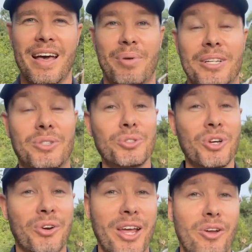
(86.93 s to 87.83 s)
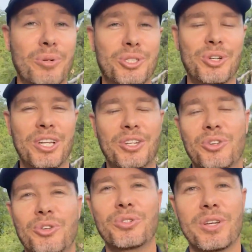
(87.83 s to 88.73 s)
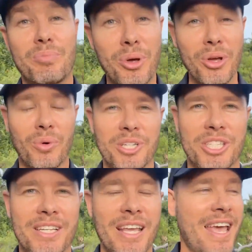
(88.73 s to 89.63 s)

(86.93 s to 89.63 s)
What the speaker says: but it's also a great opportunity to do some bird watching